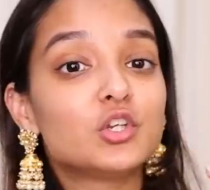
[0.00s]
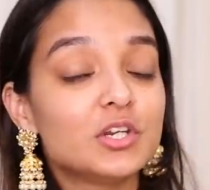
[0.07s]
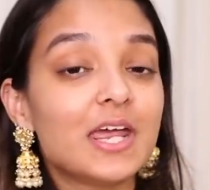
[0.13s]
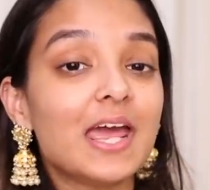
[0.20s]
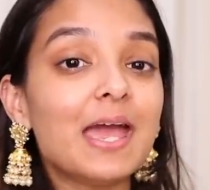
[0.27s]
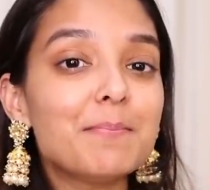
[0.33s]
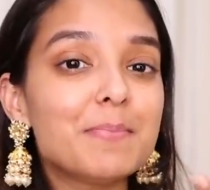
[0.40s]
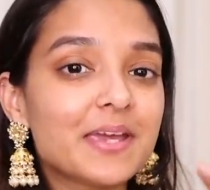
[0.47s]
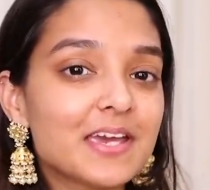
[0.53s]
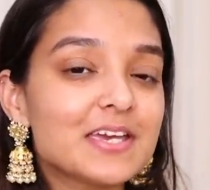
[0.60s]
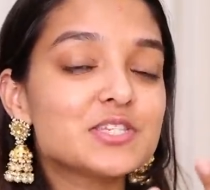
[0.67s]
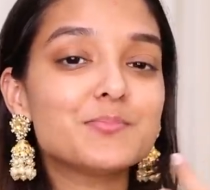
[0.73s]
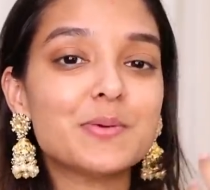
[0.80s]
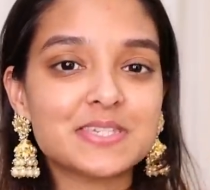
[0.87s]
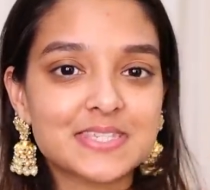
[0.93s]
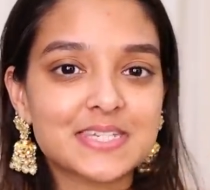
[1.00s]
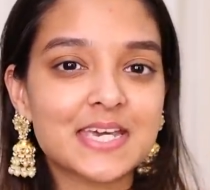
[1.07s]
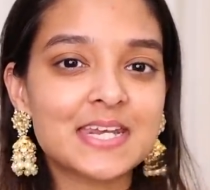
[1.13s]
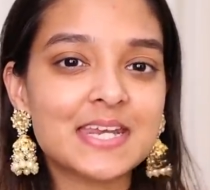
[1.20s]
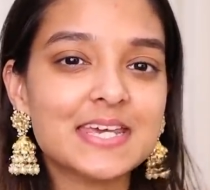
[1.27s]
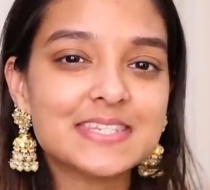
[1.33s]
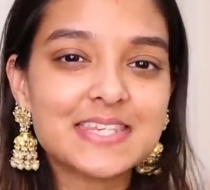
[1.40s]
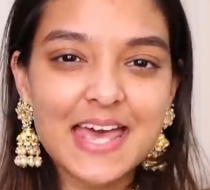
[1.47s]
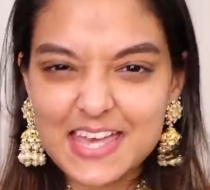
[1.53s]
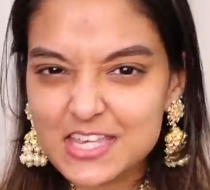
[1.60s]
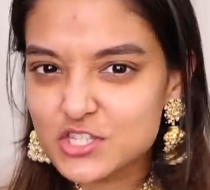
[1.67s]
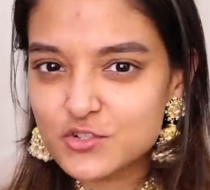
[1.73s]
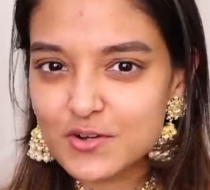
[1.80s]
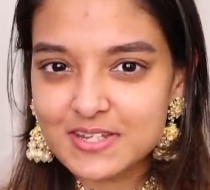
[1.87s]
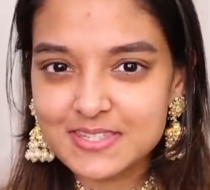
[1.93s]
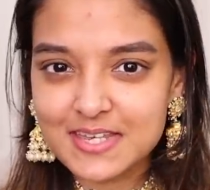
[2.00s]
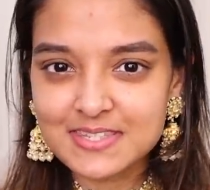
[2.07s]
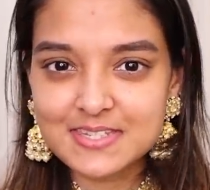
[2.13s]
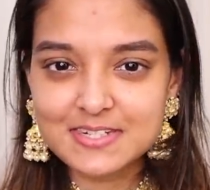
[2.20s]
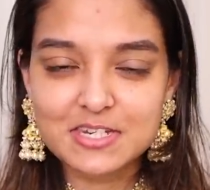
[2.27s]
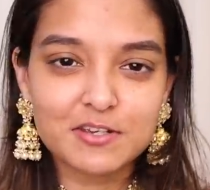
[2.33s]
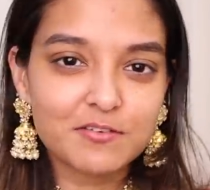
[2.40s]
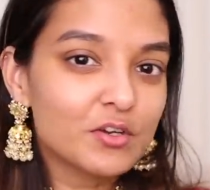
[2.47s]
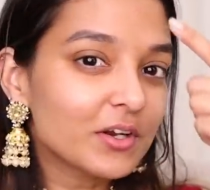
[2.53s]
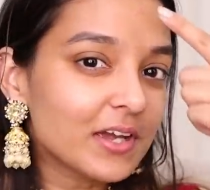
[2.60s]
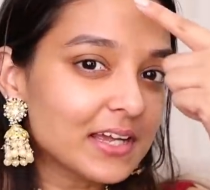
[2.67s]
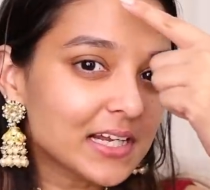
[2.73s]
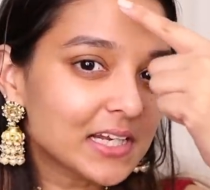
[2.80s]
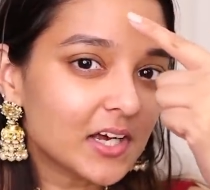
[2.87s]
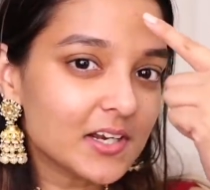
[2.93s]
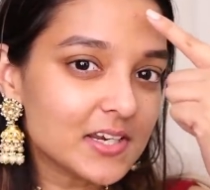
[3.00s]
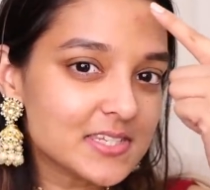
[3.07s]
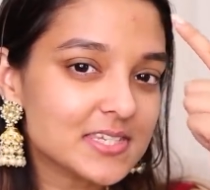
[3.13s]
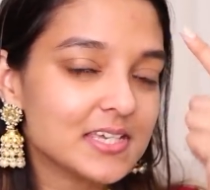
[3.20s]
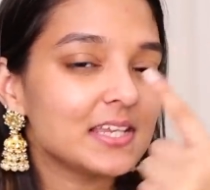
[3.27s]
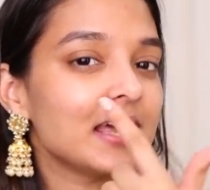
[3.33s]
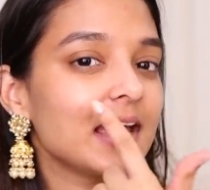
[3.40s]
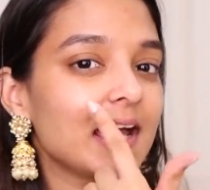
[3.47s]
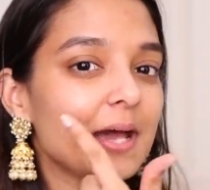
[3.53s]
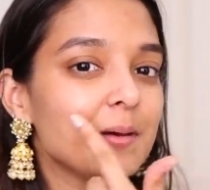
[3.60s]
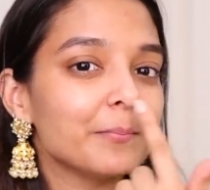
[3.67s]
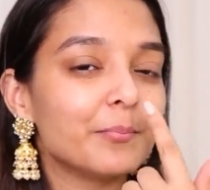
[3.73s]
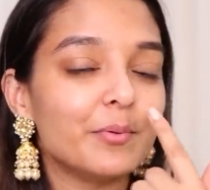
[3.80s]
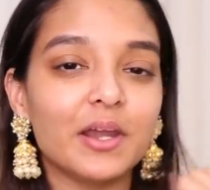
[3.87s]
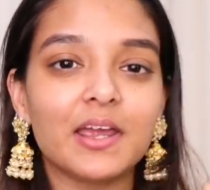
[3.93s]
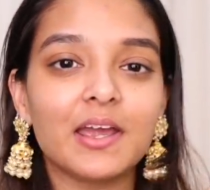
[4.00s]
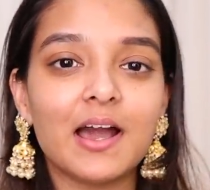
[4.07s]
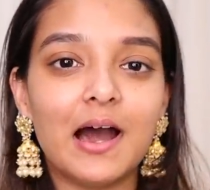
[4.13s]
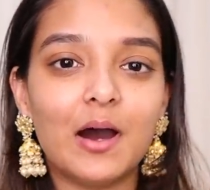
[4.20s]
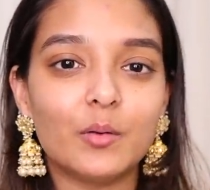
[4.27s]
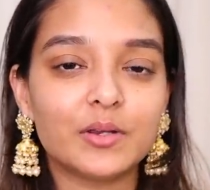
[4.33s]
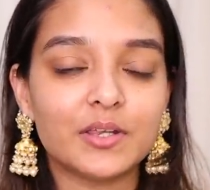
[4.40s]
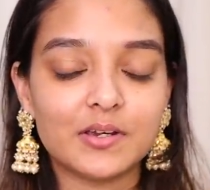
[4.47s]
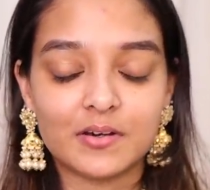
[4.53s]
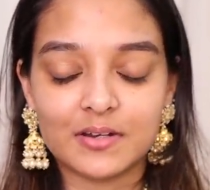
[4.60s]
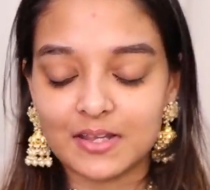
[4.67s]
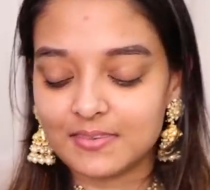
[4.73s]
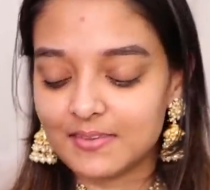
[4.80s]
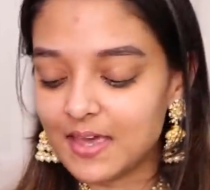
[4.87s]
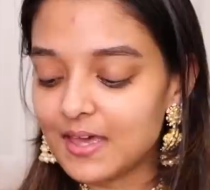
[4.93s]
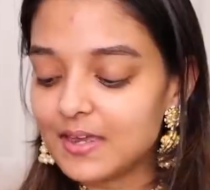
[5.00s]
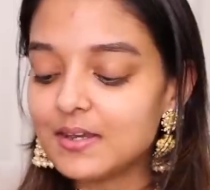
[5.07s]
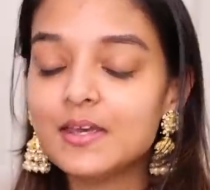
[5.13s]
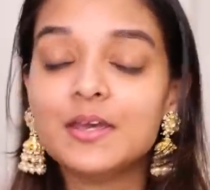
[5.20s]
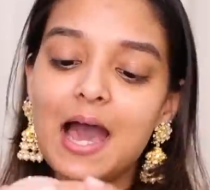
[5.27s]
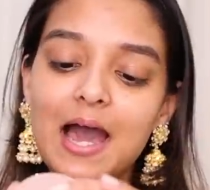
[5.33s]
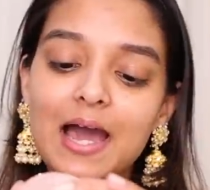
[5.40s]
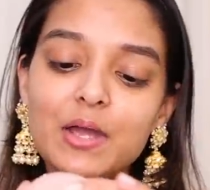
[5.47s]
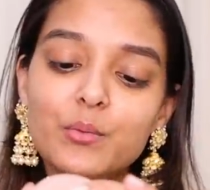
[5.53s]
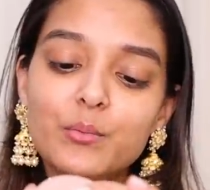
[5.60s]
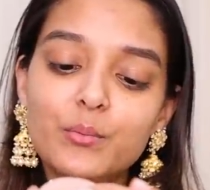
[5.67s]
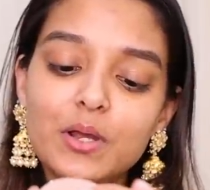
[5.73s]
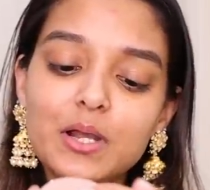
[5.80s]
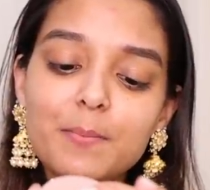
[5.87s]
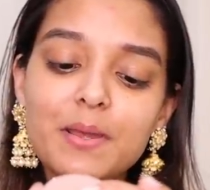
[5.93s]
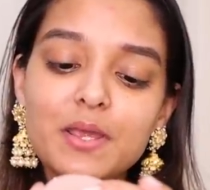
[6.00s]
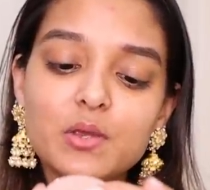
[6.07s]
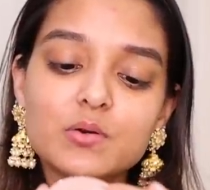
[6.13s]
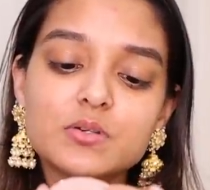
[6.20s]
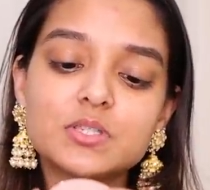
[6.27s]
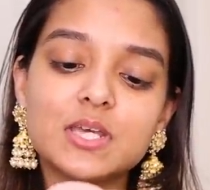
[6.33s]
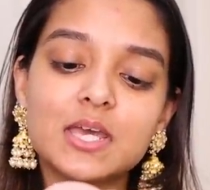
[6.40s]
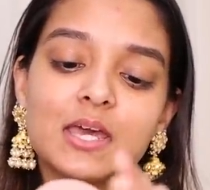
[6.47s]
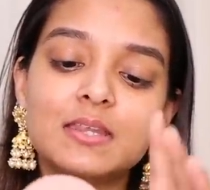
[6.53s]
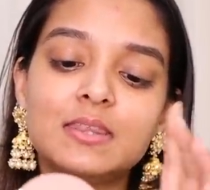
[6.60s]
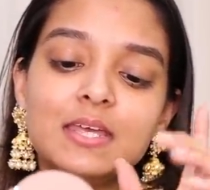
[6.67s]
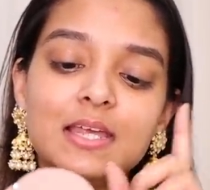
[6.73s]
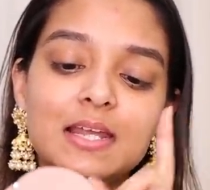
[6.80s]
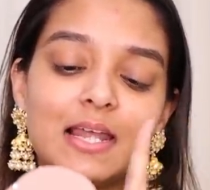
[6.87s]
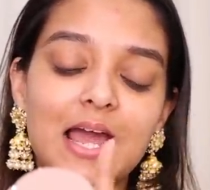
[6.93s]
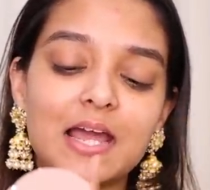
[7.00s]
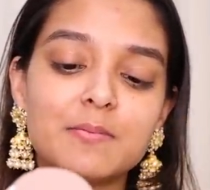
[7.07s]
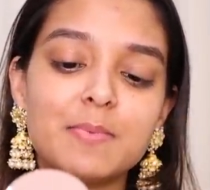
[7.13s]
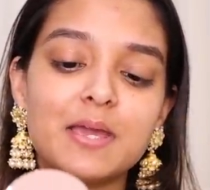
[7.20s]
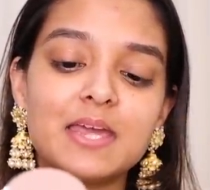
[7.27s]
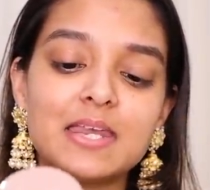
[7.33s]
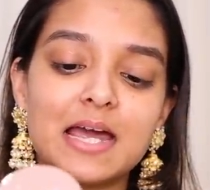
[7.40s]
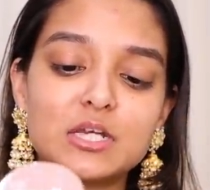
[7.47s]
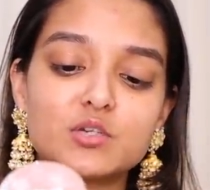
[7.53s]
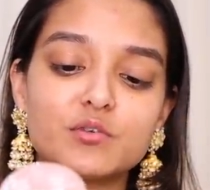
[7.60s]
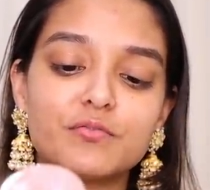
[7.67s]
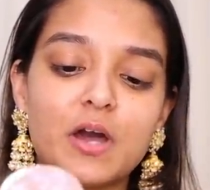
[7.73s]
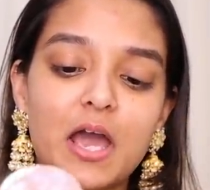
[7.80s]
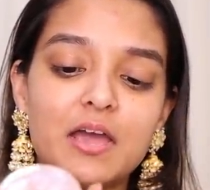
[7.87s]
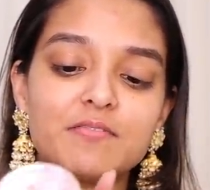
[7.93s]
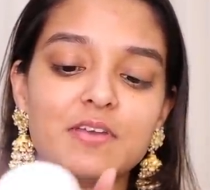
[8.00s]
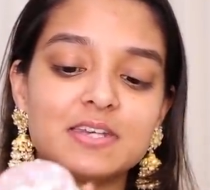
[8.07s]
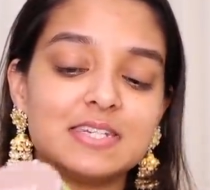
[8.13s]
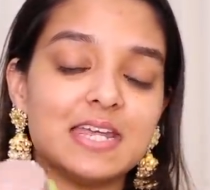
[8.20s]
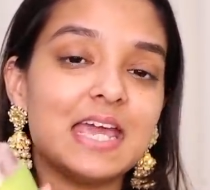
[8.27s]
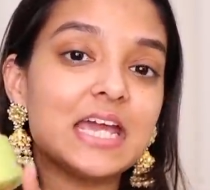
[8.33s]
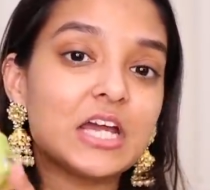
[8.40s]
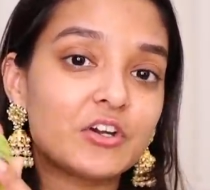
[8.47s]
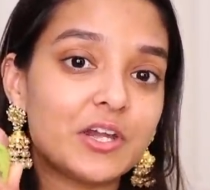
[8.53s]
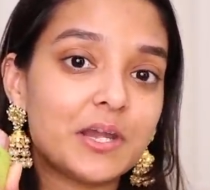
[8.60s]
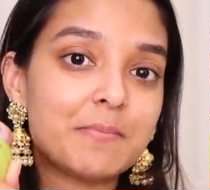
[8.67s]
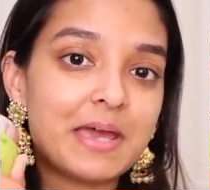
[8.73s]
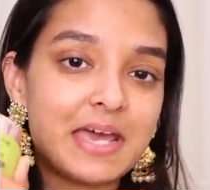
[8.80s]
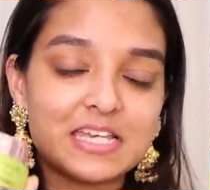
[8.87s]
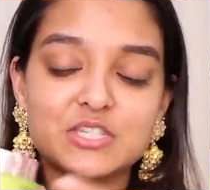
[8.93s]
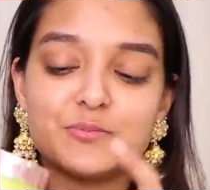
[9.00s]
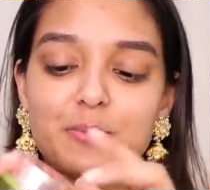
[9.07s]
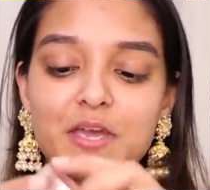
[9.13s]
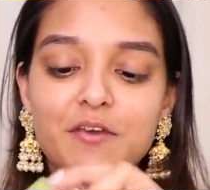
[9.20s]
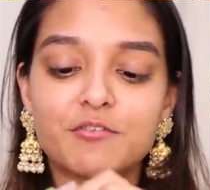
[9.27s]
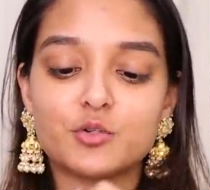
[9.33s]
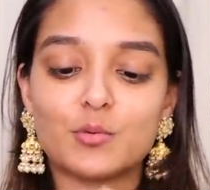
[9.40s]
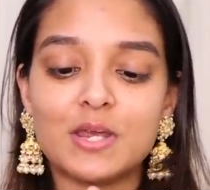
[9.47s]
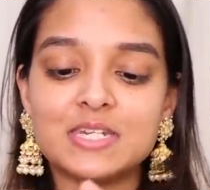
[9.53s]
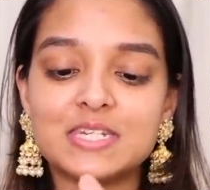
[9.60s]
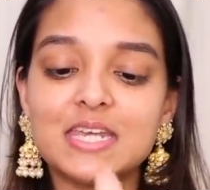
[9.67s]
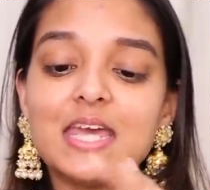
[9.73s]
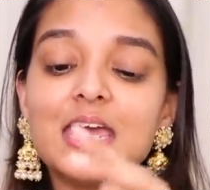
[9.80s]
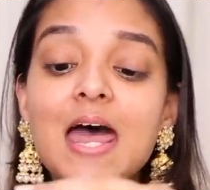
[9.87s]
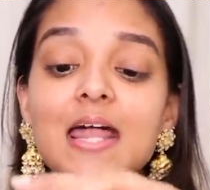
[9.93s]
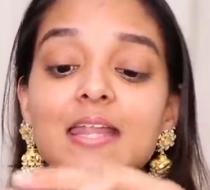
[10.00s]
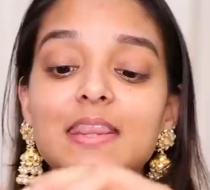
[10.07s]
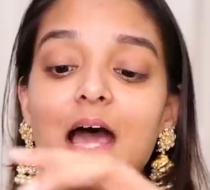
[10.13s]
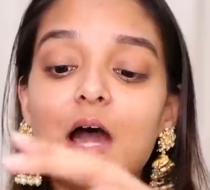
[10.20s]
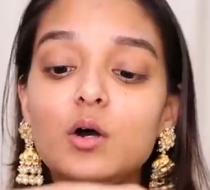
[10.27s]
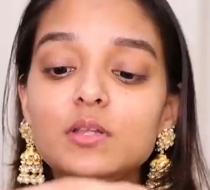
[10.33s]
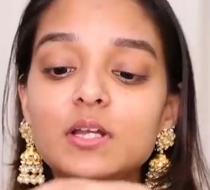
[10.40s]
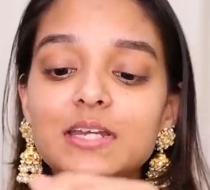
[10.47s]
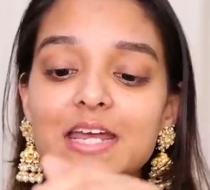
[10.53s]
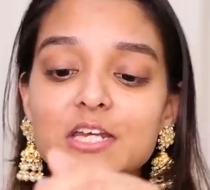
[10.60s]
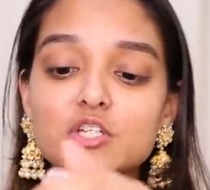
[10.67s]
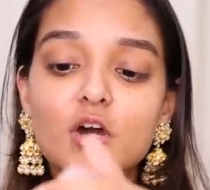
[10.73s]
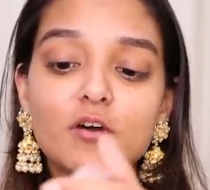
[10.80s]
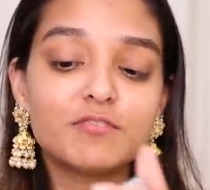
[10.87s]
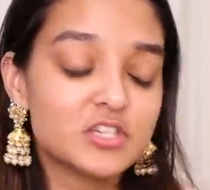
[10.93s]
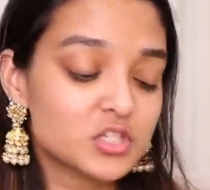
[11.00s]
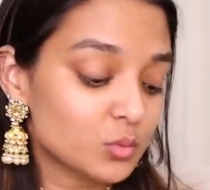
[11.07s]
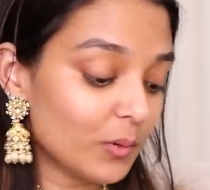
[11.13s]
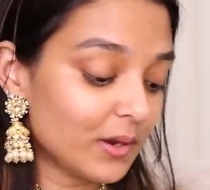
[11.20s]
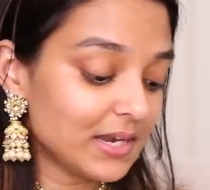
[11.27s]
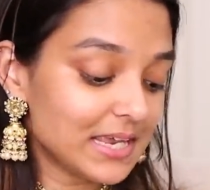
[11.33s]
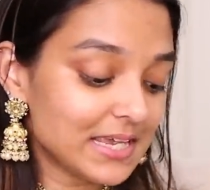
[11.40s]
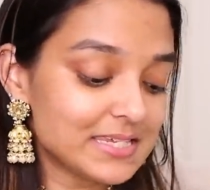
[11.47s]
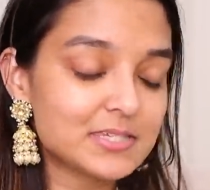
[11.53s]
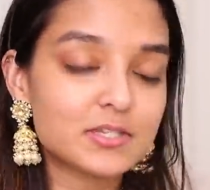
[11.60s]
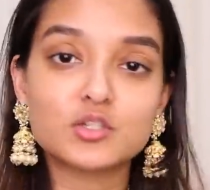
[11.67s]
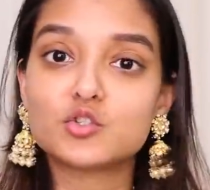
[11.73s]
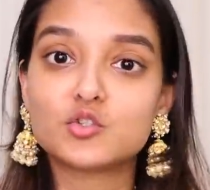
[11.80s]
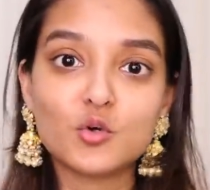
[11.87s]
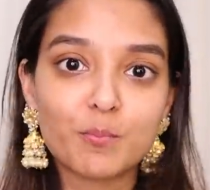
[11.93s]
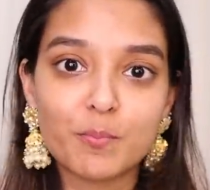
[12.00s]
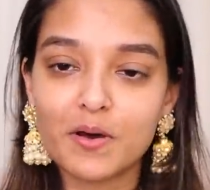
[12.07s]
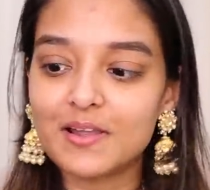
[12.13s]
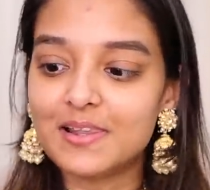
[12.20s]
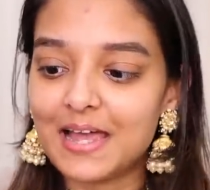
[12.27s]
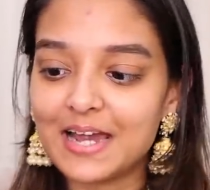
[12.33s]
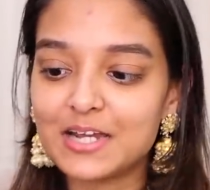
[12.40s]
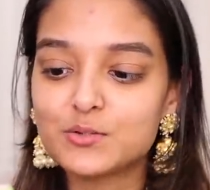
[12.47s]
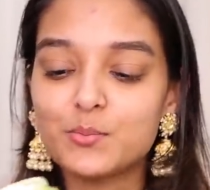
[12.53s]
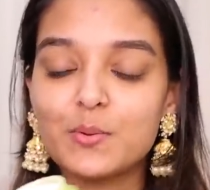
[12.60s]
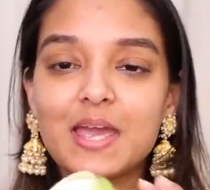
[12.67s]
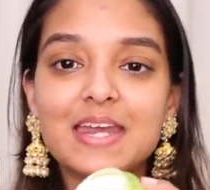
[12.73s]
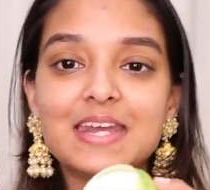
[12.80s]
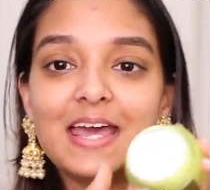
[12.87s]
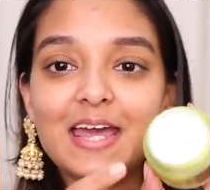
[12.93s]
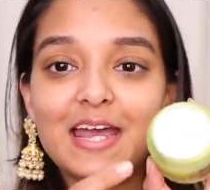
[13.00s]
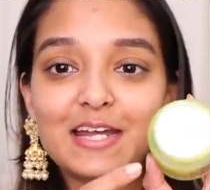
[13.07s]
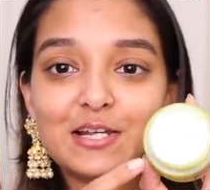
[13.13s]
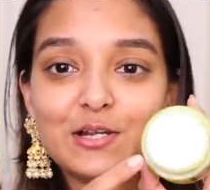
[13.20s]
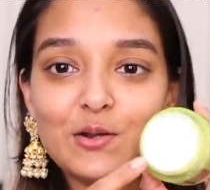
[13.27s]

Today, because my skin is extra sensitive, you can clearly see I'm breaking out here and there, I will be using the Lakme 9 to 5 Day Cream SPF 20. Now the texture of this one is super lightweight. It